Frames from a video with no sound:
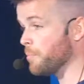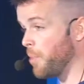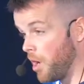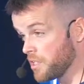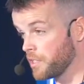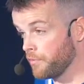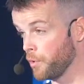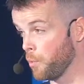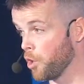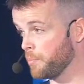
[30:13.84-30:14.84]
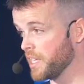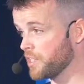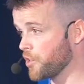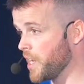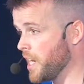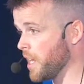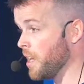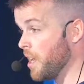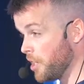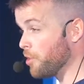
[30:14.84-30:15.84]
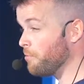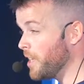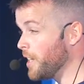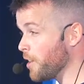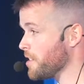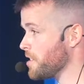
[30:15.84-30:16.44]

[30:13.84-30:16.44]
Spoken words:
positive reward-based training, you're really going to